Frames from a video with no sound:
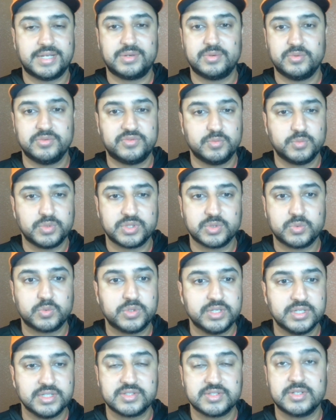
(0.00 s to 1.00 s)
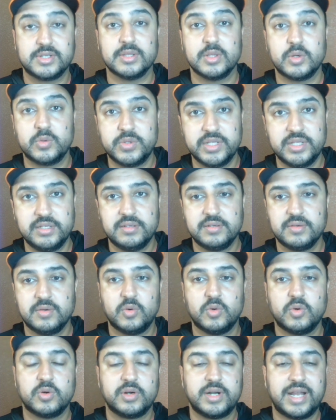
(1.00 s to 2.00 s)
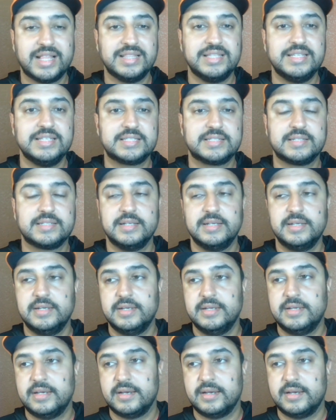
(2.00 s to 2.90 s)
I don't know what the word is, gloating, or at least